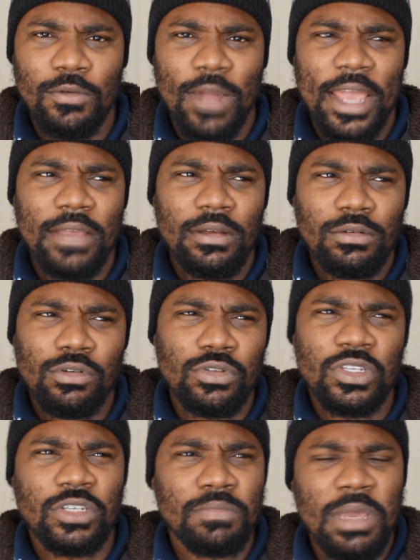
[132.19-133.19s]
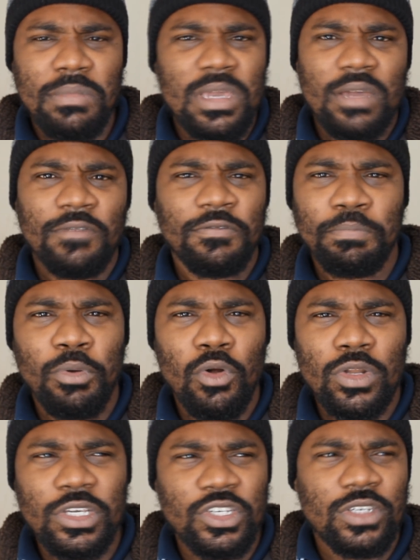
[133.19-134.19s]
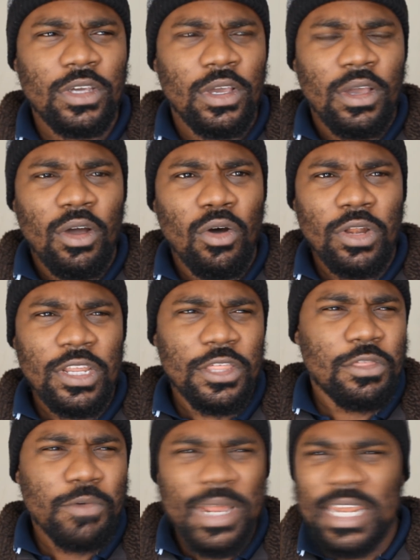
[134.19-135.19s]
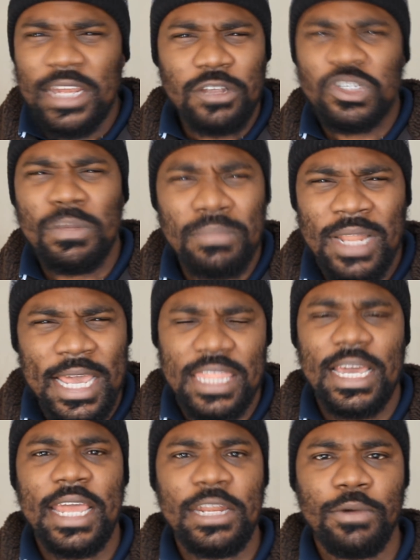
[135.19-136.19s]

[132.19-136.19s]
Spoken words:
right, who's maybe of Polish or Lithuanian or something like that.